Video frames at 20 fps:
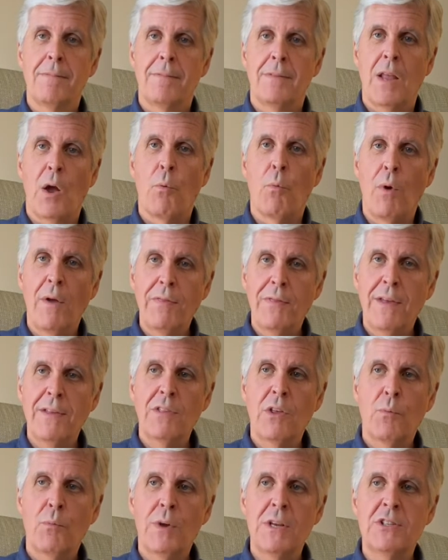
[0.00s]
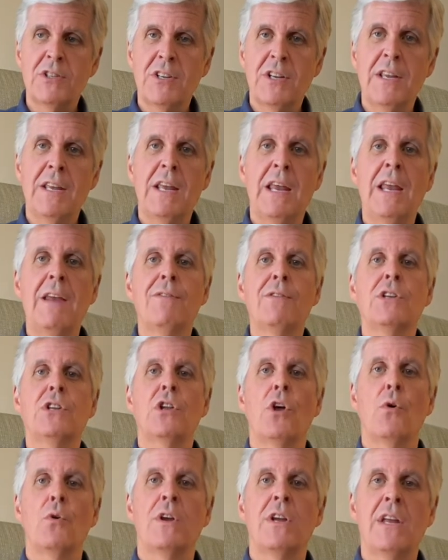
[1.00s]
Now, one thing that we see, even
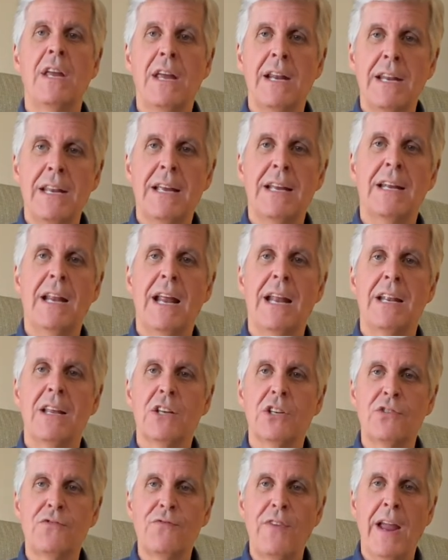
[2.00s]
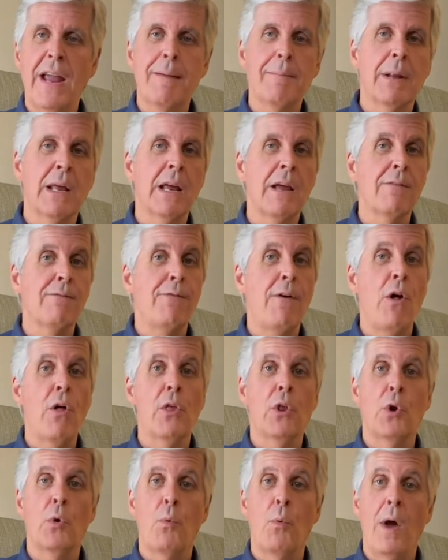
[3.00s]
though Gideon and his family have
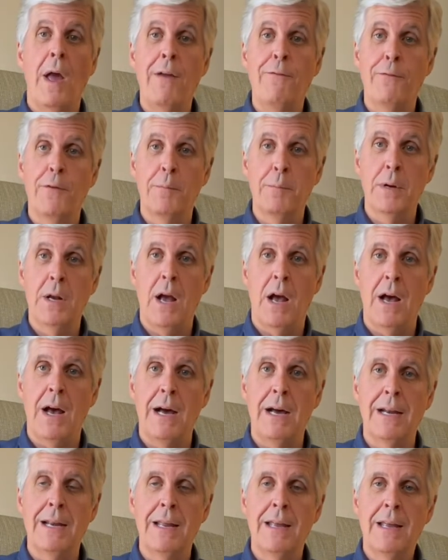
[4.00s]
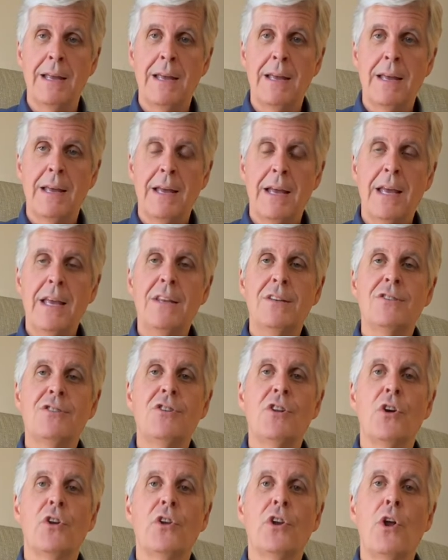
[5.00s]
fallen away from God, he
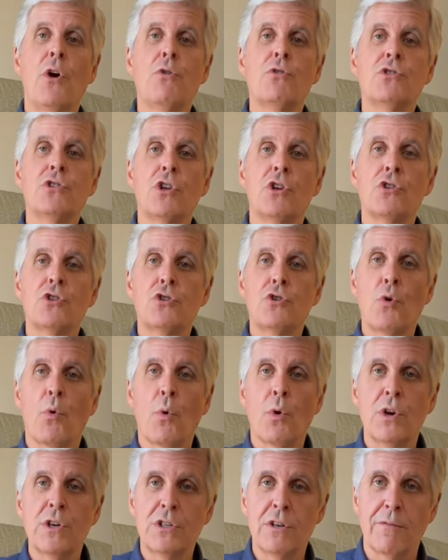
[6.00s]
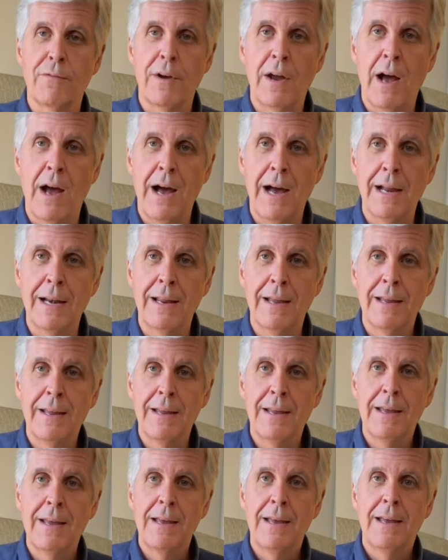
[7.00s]
still knows the stories of God.
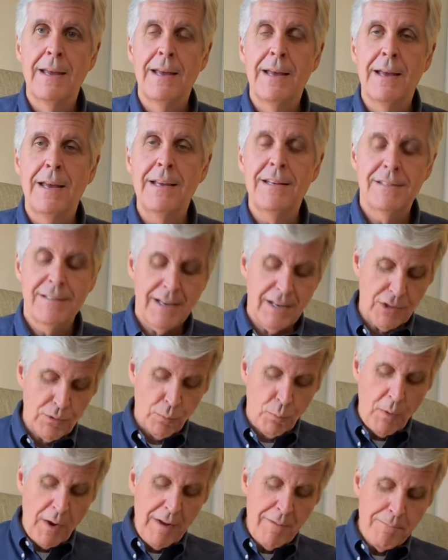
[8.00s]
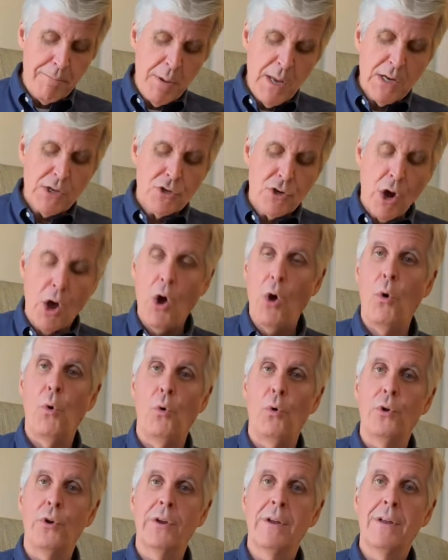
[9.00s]
He says, We've been
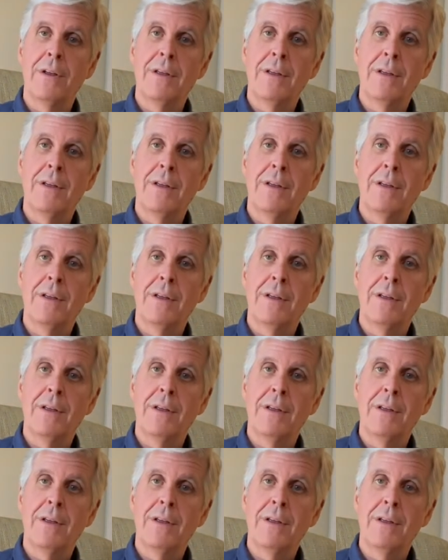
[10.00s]
told.